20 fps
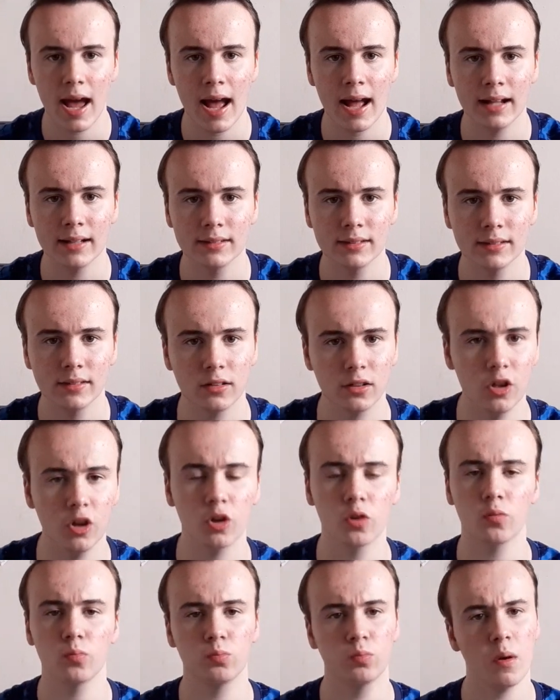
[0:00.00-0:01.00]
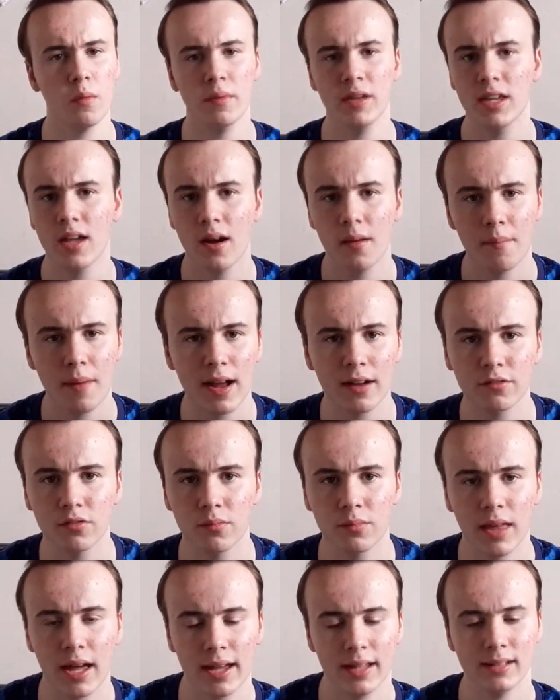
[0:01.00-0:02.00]
And look, when we come back
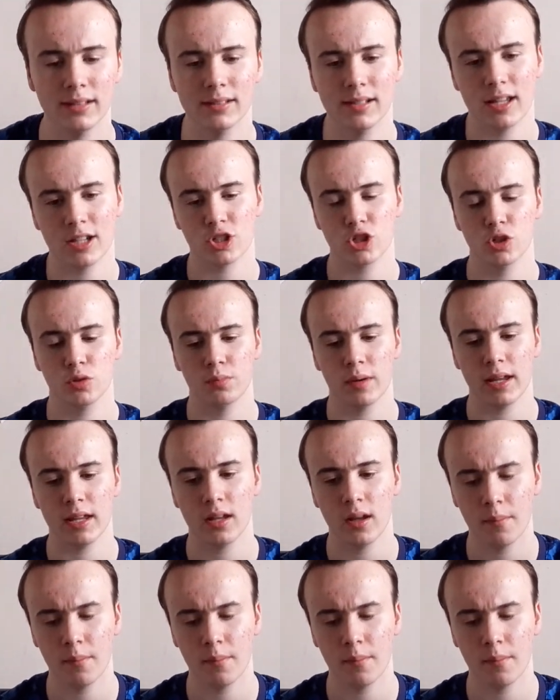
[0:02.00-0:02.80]
from that international break,